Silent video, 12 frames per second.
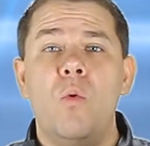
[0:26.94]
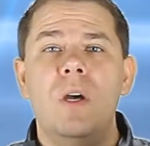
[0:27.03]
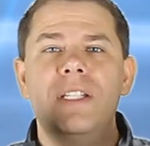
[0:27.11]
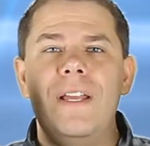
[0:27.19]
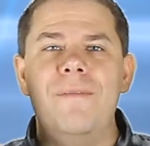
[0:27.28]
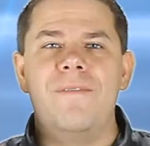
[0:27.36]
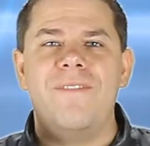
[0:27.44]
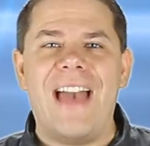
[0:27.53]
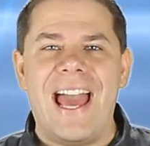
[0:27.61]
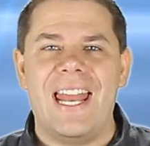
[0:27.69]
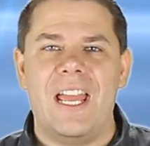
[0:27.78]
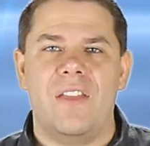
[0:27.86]
was
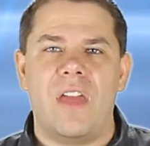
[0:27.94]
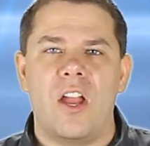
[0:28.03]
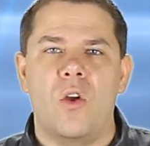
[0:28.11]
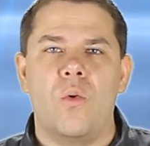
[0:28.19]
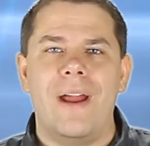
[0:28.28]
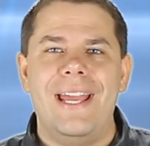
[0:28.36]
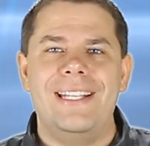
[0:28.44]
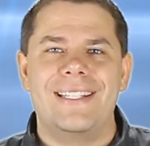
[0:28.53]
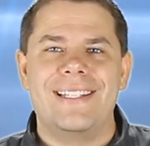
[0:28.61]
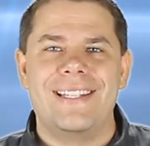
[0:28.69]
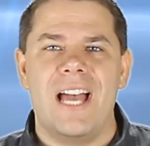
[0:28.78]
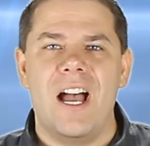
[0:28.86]
emphatic that grace
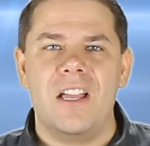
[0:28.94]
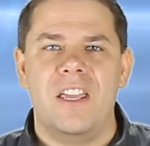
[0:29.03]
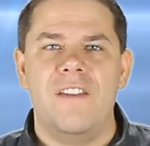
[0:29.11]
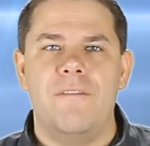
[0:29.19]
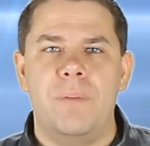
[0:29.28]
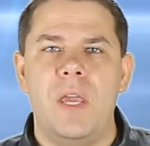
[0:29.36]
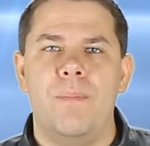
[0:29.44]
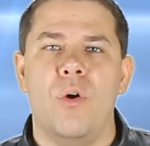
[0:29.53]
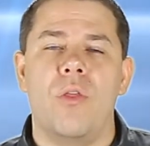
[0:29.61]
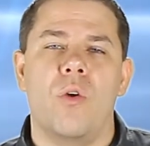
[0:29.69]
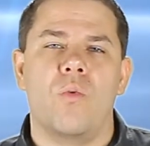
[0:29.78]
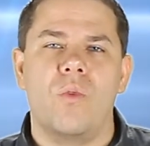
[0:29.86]
does not give people
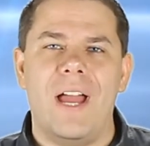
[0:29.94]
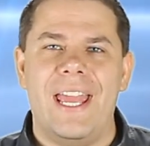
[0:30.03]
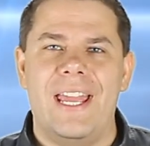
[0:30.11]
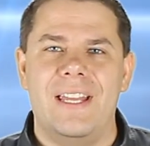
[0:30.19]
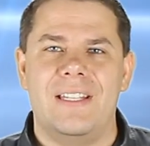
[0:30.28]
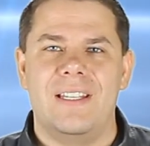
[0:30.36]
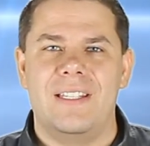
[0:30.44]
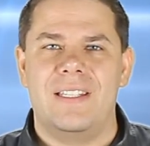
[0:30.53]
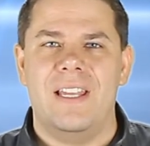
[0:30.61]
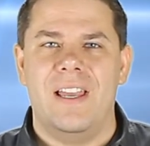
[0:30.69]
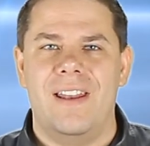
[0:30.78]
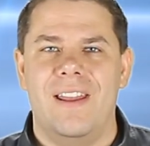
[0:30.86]
the right to
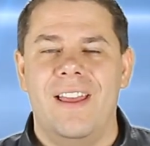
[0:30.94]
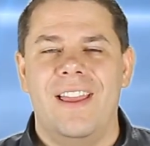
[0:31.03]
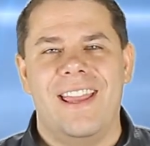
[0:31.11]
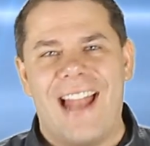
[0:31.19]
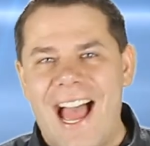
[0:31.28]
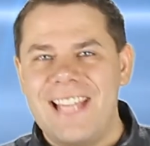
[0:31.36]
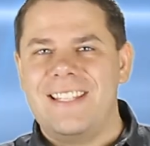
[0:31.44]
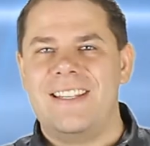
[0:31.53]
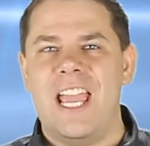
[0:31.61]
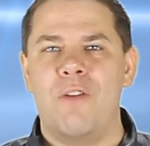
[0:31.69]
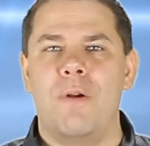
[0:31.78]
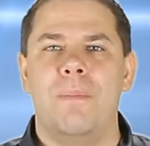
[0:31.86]
sin, and I
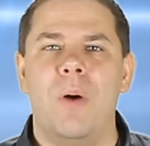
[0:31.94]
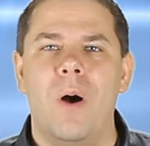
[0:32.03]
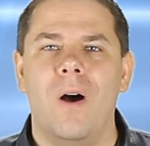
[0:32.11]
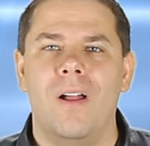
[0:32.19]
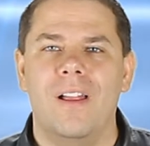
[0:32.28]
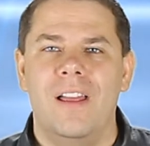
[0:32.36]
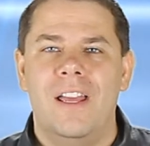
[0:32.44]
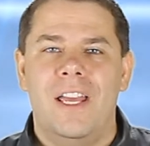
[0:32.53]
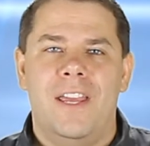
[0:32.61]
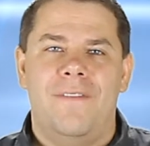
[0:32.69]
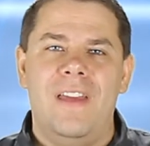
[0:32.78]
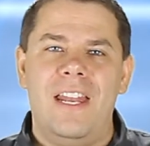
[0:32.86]
stand with Paul.
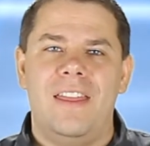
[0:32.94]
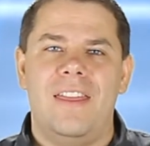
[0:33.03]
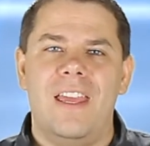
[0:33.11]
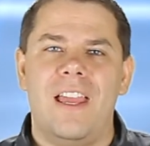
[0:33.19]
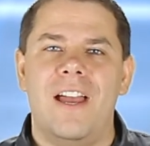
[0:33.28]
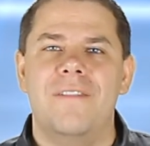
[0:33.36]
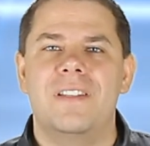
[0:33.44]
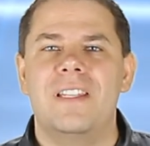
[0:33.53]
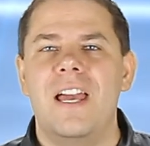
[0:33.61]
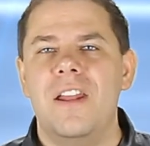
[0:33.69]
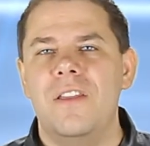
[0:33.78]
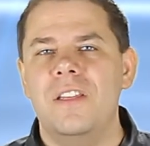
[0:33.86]
If anything I've
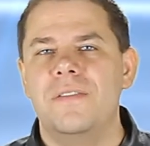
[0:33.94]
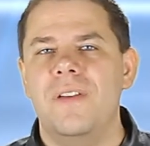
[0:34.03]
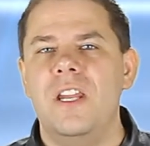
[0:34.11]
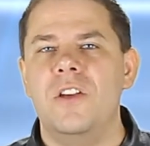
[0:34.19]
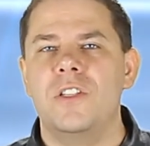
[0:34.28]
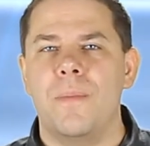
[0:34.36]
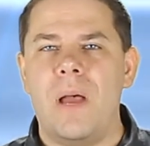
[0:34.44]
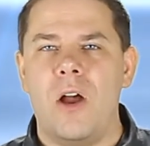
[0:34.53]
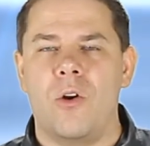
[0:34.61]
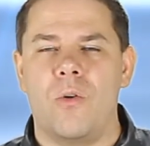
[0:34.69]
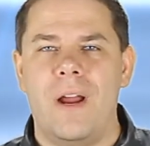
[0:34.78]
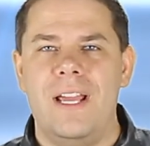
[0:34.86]
said in these videos
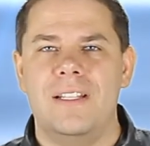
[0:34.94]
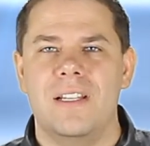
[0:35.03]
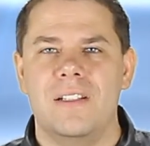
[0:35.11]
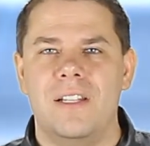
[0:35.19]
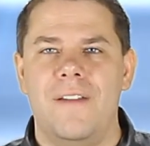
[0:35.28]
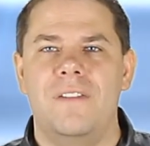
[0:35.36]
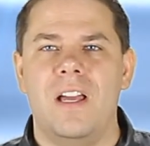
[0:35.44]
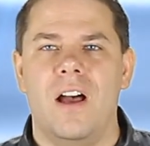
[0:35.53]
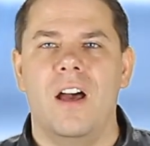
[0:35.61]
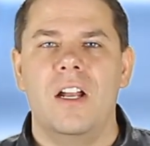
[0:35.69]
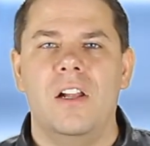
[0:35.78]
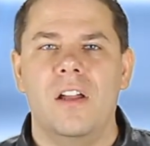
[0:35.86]
about grace has left it
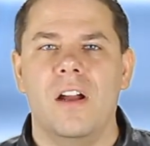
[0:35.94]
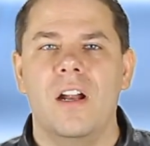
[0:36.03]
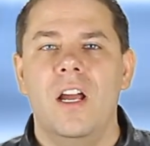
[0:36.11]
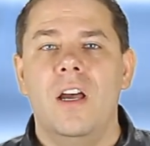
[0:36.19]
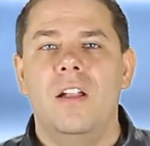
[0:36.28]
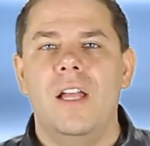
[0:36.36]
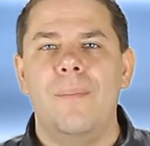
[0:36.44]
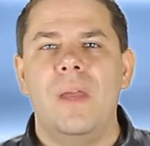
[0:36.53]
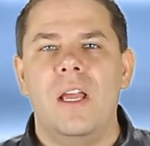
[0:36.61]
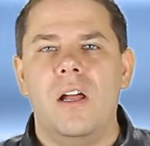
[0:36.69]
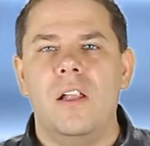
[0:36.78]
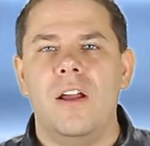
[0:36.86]
unclear, let me
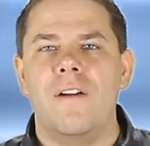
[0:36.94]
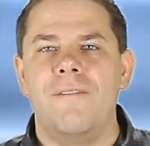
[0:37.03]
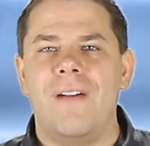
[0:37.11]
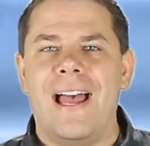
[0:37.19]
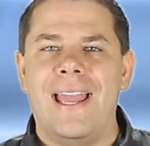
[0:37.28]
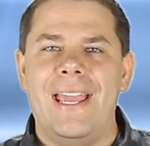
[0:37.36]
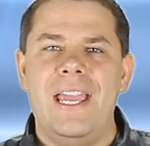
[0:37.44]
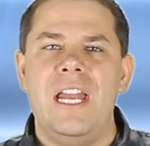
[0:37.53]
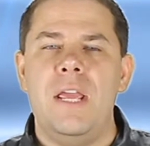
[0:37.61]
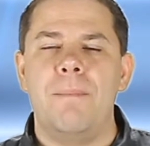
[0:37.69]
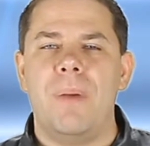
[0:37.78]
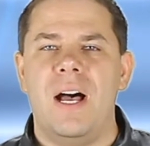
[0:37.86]
clarify
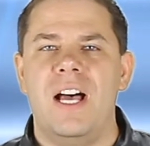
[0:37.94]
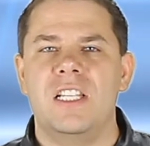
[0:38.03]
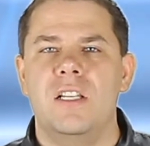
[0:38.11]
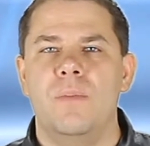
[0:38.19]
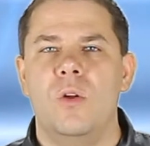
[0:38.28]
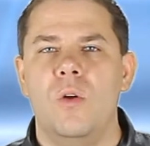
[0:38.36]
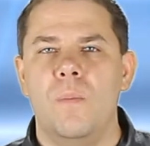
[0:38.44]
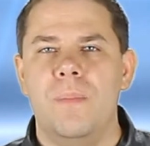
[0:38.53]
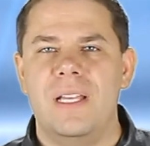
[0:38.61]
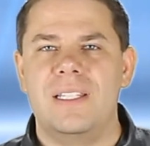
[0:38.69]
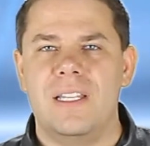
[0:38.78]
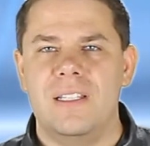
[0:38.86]
any possible
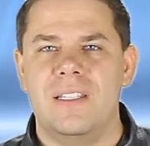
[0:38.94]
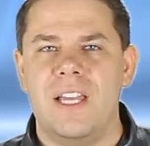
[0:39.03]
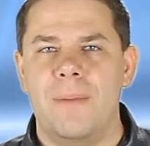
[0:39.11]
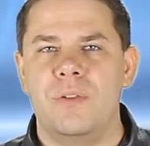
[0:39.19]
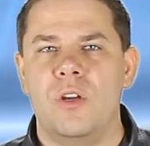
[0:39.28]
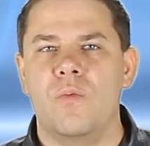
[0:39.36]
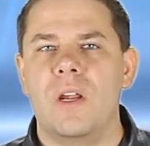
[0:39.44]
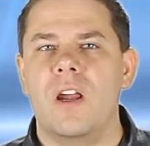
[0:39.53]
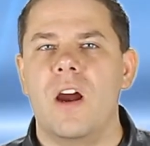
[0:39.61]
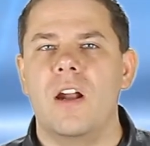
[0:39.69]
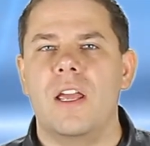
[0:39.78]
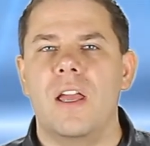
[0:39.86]
misconception
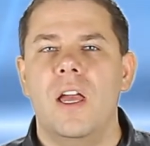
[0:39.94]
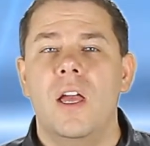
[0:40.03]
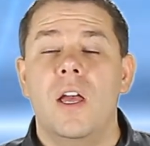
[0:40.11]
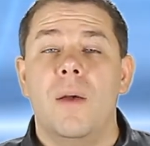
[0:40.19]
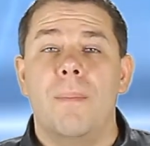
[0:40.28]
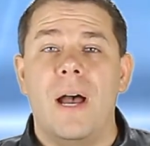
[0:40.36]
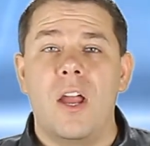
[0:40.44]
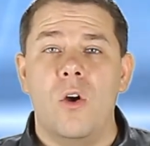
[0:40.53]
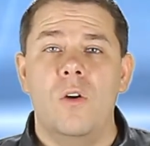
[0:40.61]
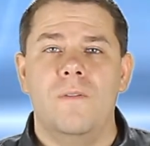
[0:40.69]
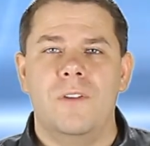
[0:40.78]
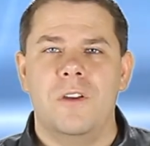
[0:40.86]
regarding my
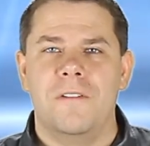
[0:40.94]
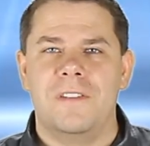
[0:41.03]
own view of